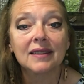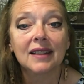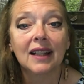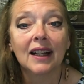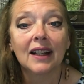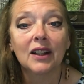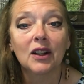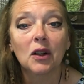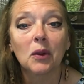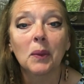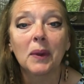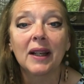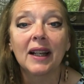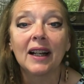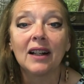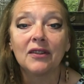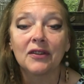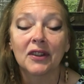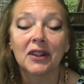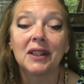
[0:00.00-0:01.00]
Tiger went
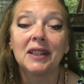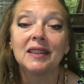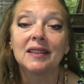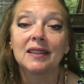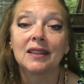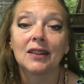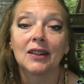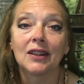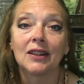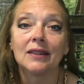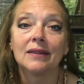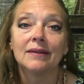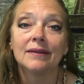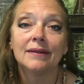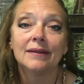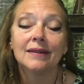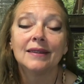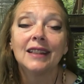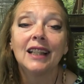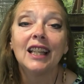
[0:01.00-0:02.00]
out for his turn.
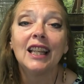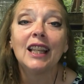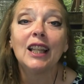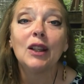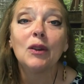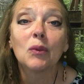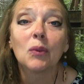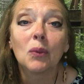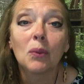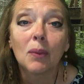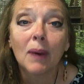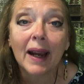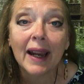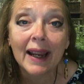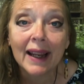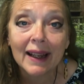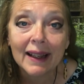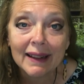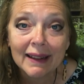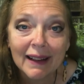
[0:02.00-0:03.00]
He
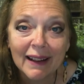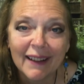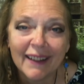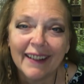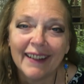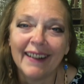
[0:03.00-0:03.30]
ran